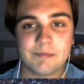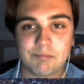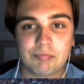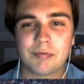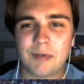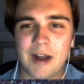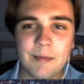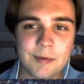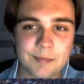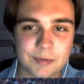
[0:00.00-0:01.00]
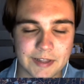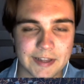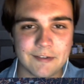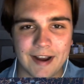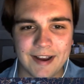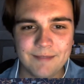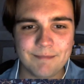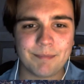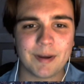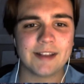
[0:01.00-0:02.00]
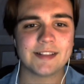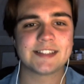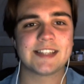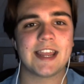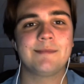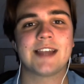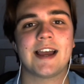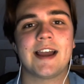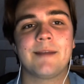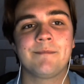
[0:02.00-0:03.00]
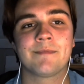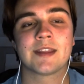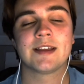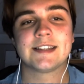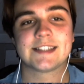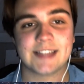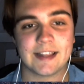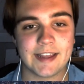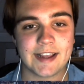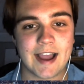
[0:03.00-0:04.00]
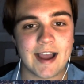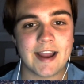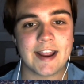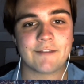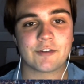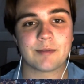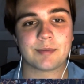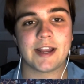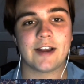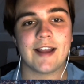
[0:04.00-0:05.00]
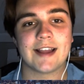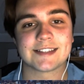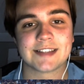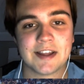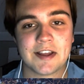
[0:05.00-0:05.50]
Probably, right? But at the same time, selling high after a player has,